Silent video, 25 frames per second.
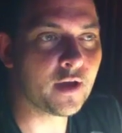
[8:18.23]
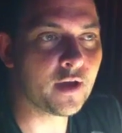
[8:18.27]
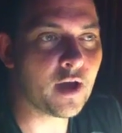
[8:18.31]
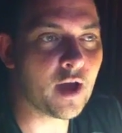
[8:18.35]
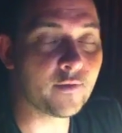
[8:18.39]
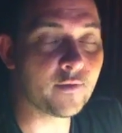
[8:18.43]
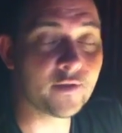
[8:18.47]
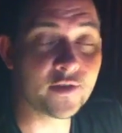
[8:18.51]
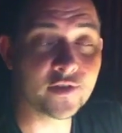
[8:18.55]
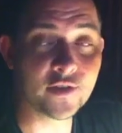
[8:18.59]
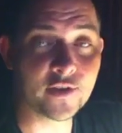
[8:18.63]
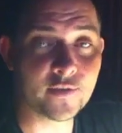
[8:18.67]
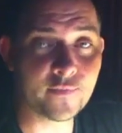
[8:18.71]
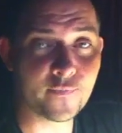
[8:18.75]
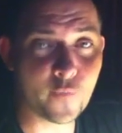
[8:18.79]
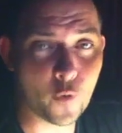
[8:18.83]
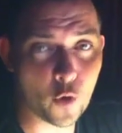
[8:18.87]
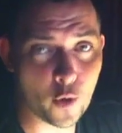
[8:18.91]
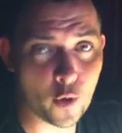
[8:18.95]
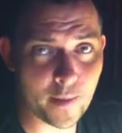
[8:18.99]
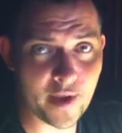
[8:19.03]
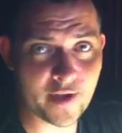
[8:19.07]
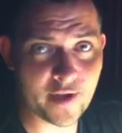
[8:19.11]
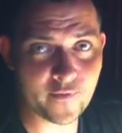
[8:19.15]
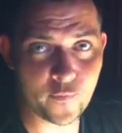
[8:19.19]
Obviously
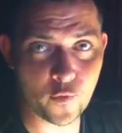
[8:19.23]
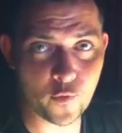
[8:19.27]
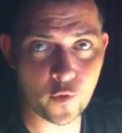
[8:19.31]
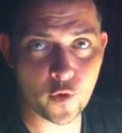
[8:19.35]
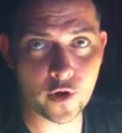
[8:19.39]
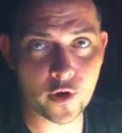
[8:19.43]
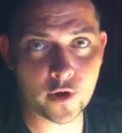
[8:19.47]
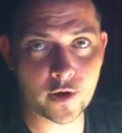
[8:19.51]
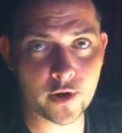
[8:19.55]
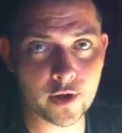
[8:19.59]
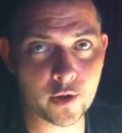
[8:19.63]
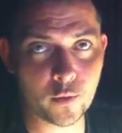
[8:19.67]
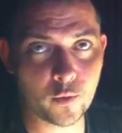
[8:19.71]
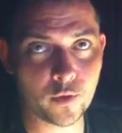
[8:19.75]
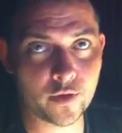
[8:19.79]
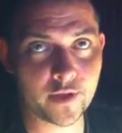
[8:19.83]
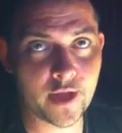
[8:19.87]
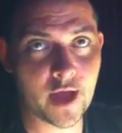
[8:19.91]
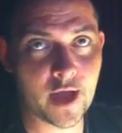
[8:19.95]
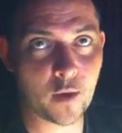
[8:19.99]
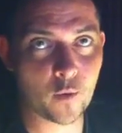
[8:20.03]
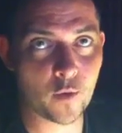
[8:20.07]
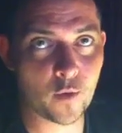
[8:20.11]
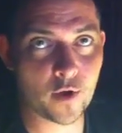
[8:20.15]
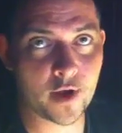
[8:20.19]
4x4 it will
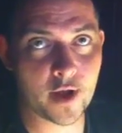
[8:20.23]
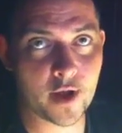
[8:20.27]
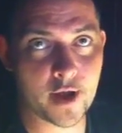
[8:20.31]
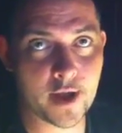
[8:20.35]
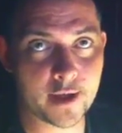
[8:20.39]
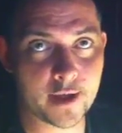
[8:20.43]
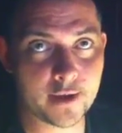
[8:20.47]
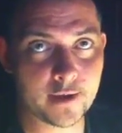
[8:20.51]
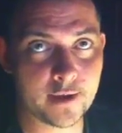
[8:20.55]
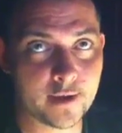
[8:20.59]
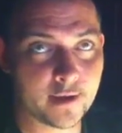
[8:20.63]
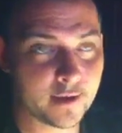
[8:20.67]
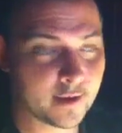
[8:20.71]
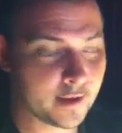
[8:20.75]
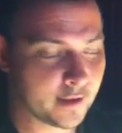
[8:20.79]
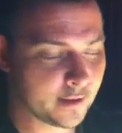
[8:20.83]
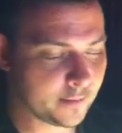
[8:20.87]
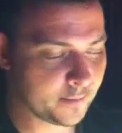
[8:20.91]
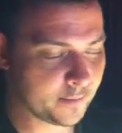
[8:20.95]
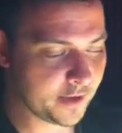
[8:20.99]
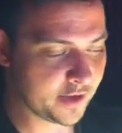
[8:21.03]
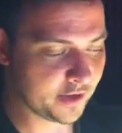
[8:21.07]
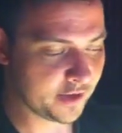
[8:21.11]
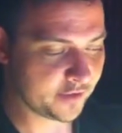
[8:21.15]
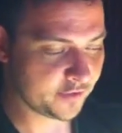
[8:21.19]
not work on
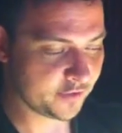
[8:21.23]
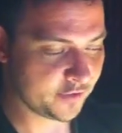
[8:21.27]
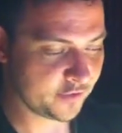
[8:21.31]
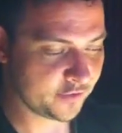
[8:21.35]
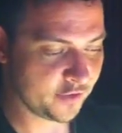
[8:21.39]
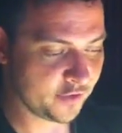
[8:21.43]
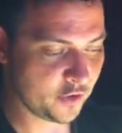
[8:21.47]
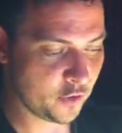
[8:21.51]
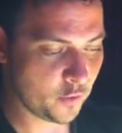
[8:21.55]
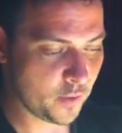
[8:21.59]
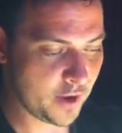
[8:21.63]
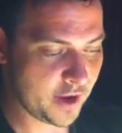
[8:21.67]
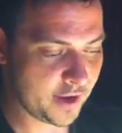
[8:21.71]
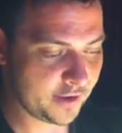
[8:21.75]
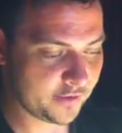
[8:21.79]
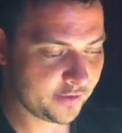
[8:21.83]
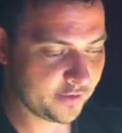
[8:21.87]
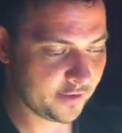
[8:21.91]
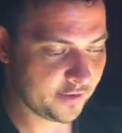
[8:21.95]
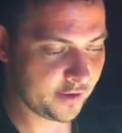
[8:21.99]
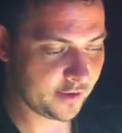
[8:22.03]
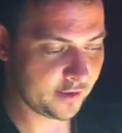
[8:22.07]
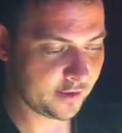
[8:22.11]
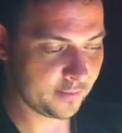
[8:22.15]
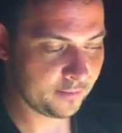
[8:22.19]
because there's no way
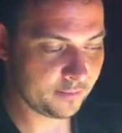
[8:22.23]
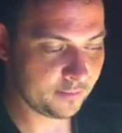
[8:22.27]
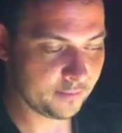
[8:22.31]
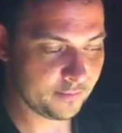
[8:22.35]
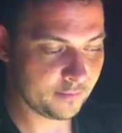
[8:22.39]
to